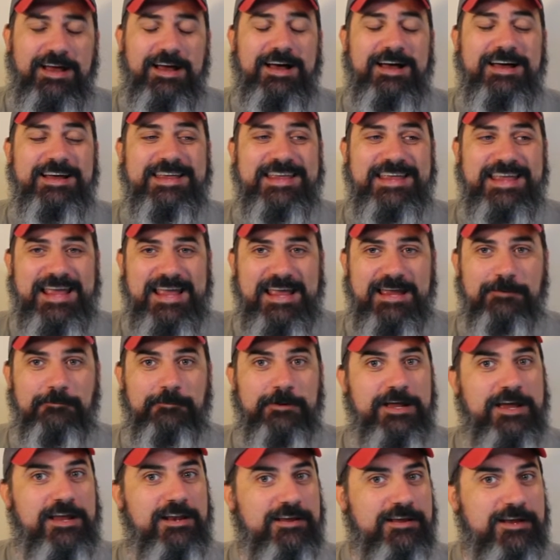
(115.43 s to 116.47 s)
Again,
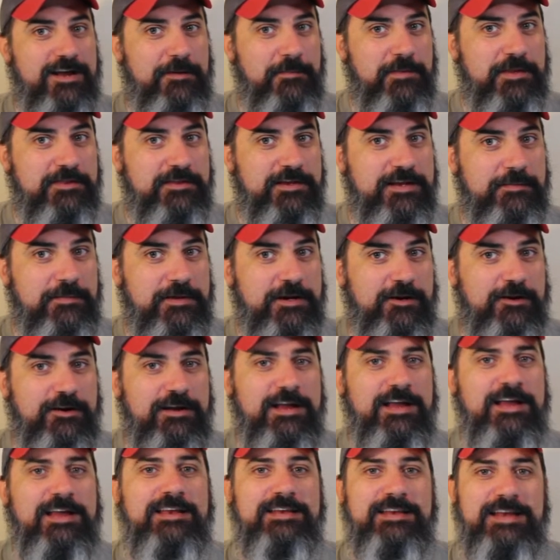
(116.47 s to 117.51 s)
we got a common theme
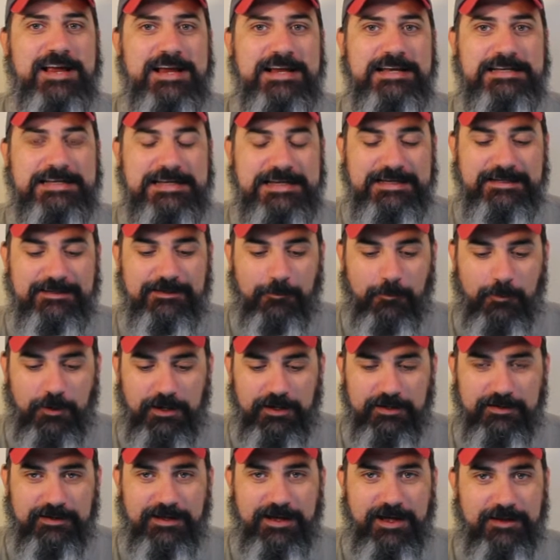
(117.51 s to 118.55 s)
here, 19 to
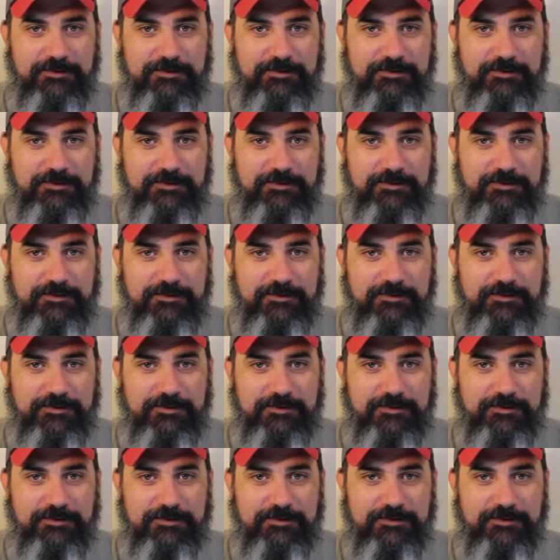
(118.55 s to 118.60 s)
1.